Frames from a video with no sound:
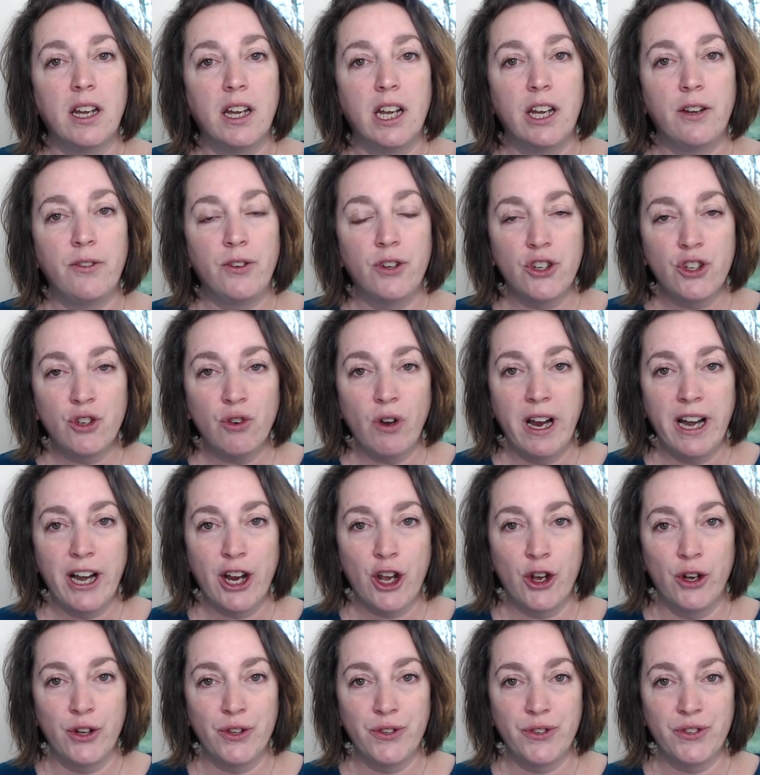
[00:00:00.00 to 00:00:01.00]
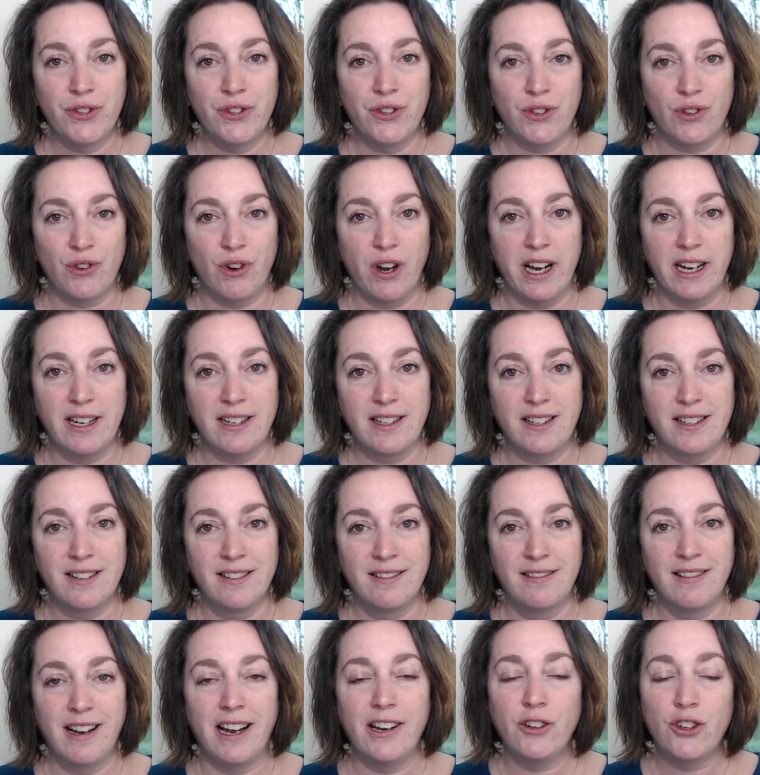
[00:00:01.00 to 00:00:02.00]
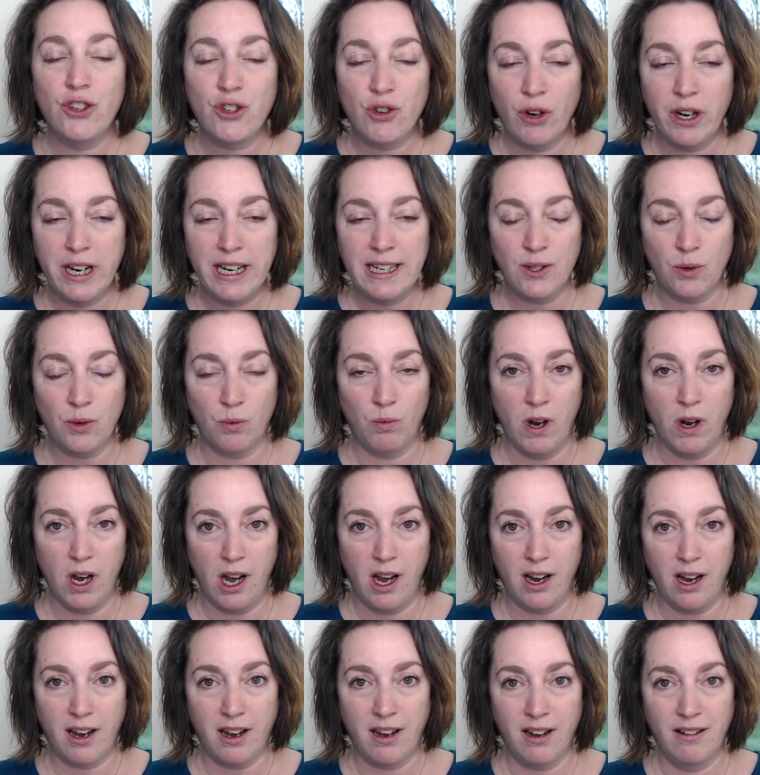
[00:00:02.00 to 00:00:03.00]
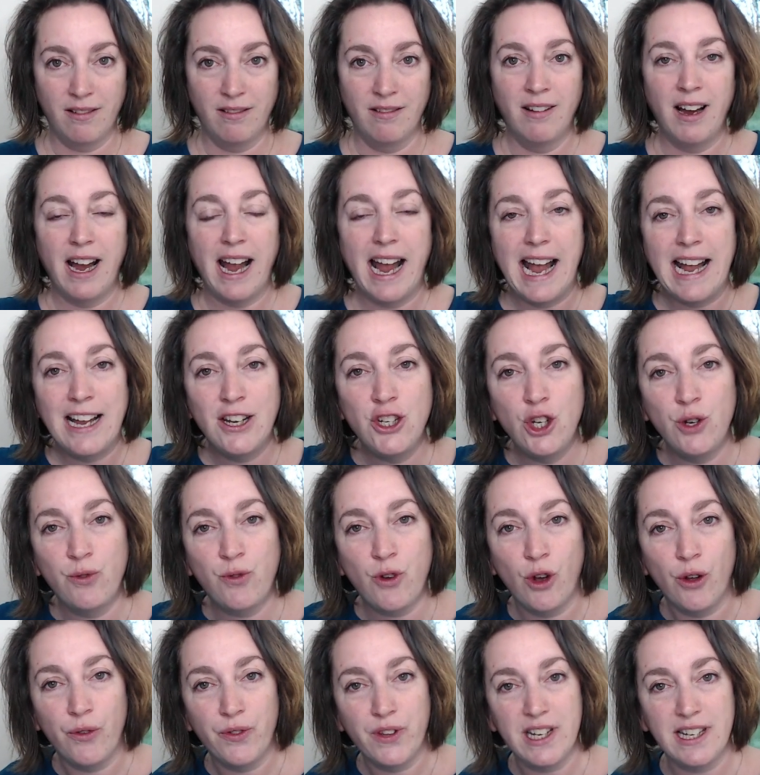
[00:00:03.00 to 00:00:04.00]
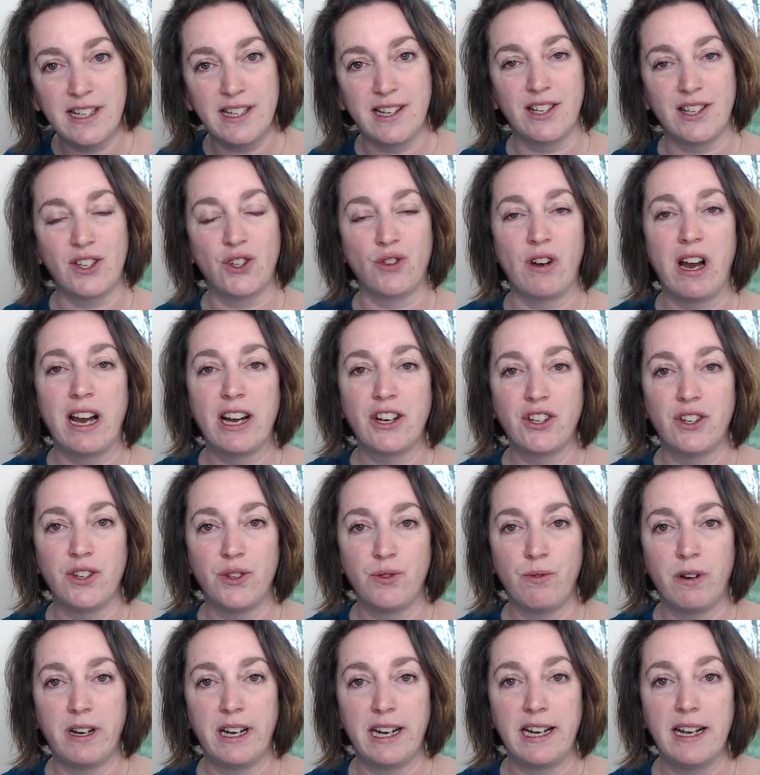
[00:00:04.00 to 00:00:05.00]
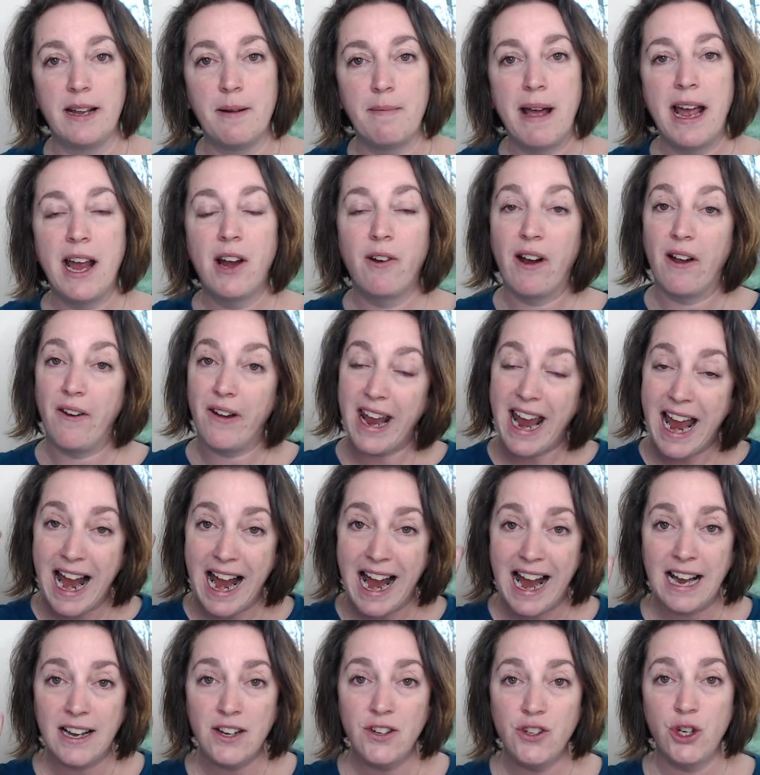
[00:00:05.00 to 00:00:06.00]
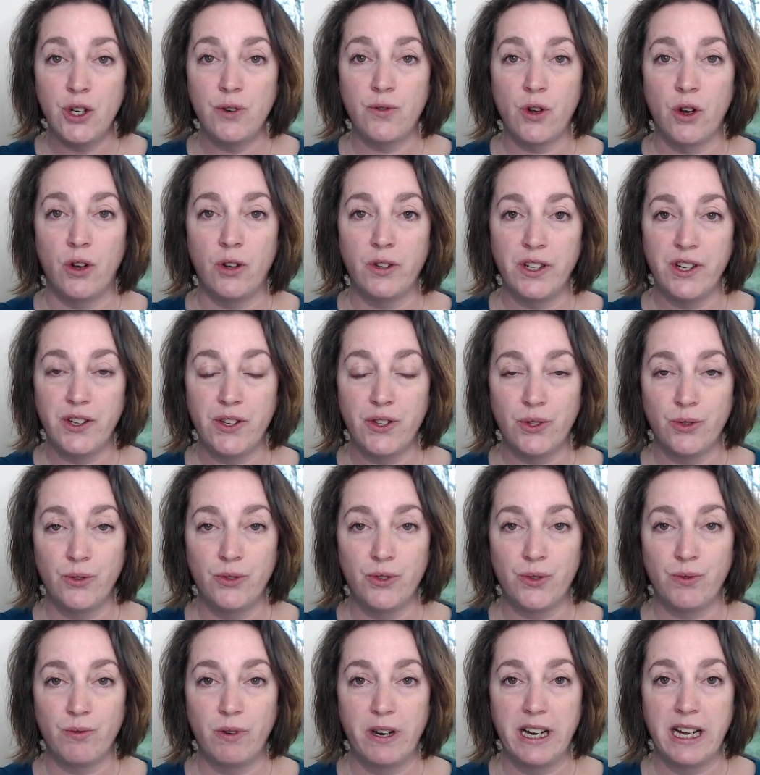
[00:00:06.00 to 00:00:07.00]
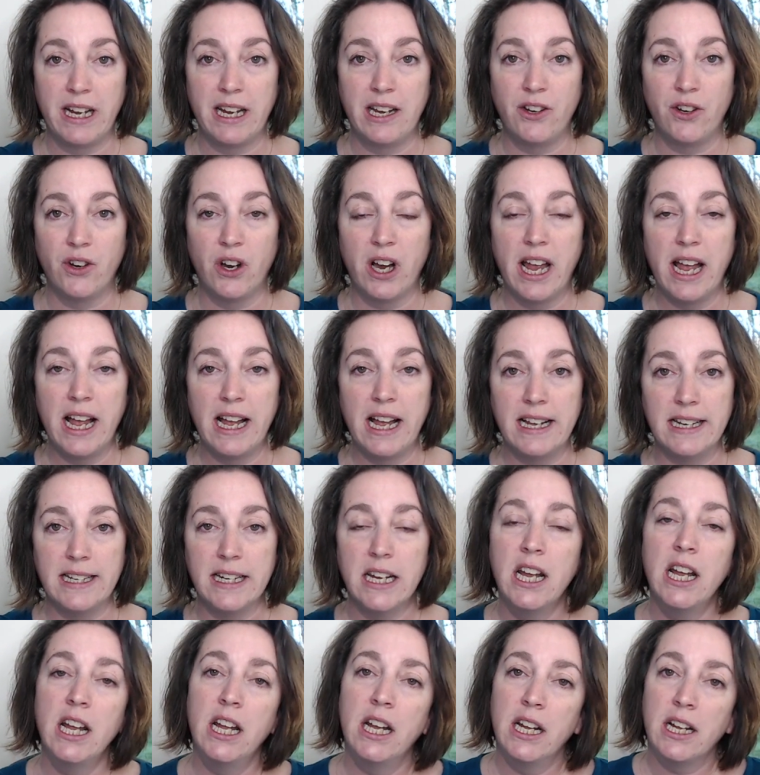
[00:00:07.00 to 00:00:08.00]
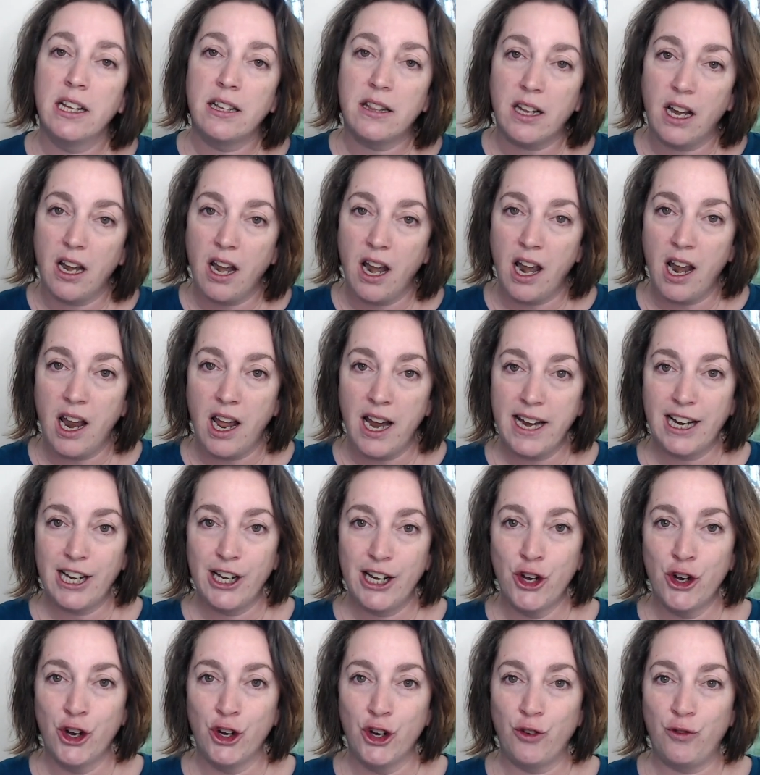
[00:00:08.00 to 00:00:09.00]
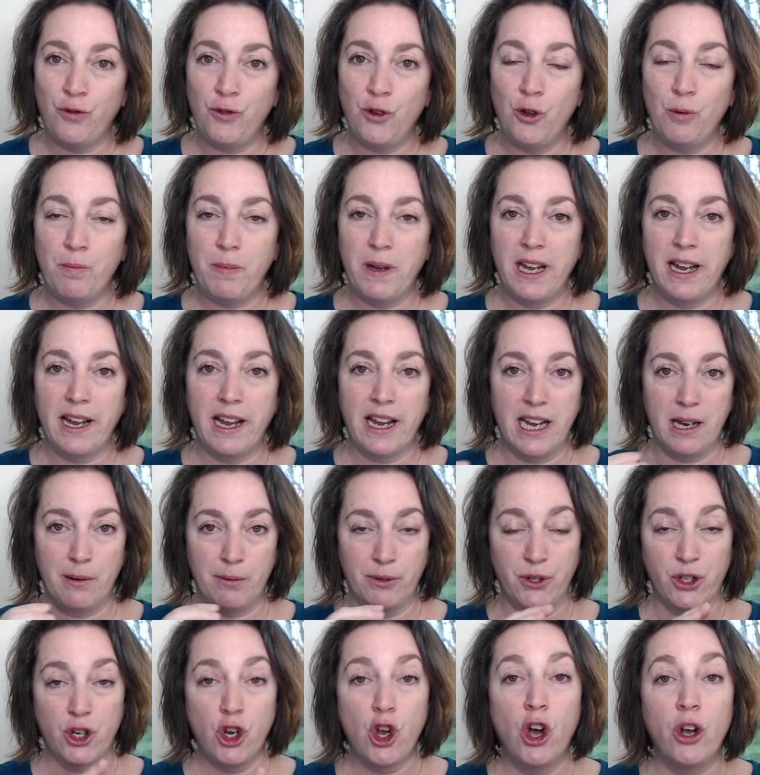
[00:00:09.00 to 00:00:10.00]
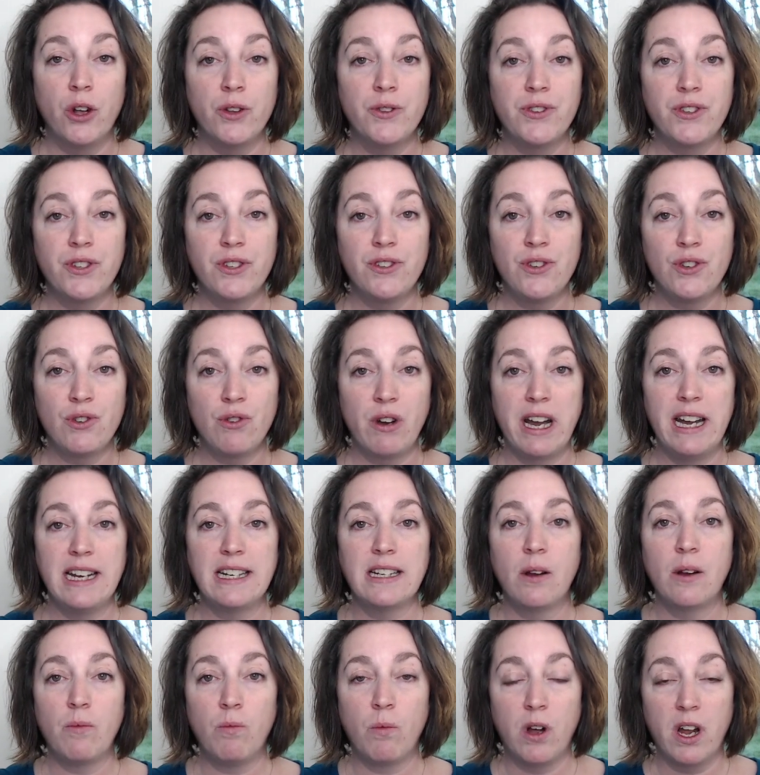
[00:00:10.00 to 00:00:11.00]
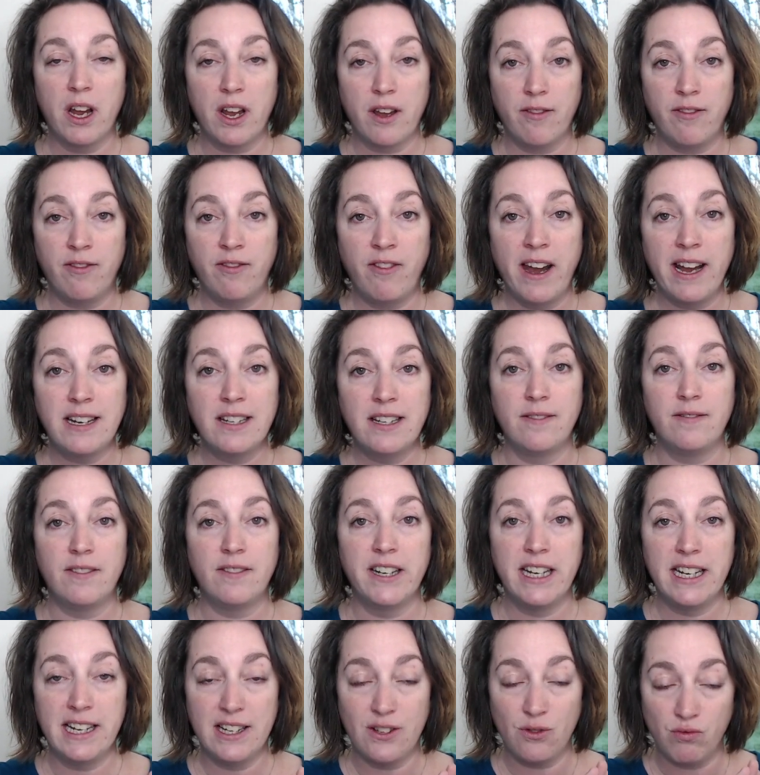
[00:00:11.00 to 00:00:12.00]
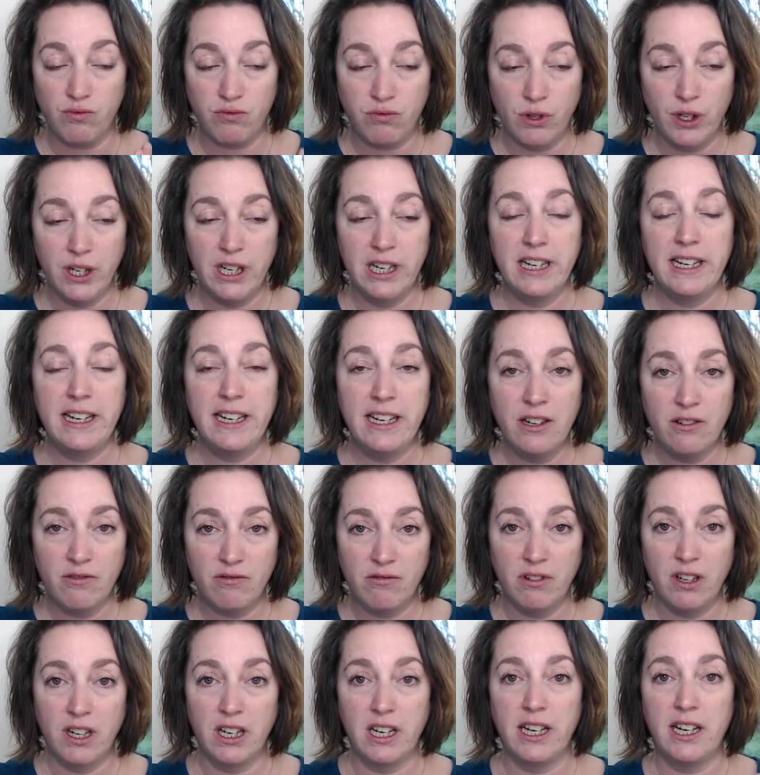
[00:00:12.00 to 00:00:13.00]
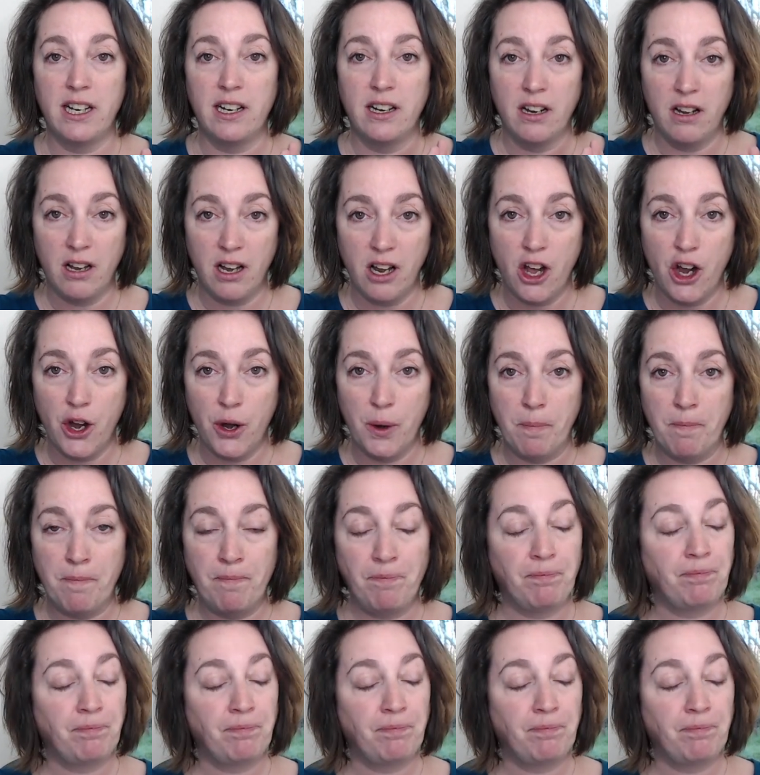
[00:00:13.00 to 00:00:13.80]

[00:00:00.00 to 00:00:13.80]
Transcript: If you're trying to concentrate and you're trying to work and you've got these distractions running in the background and you've got these thoughts running in your head, the likelihood of you being able to concentrate and work effectively is really, really low.